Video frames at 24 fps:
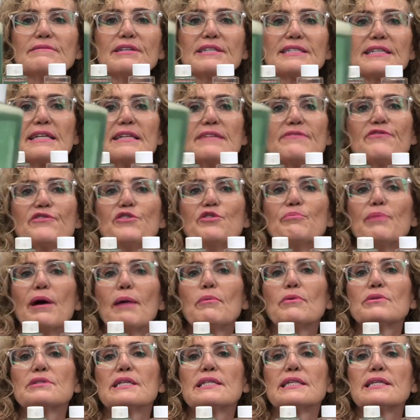Just a few
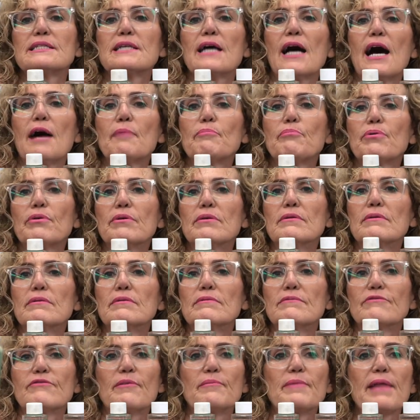bubbles on the top
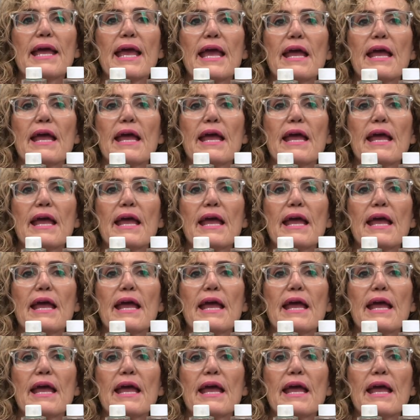from the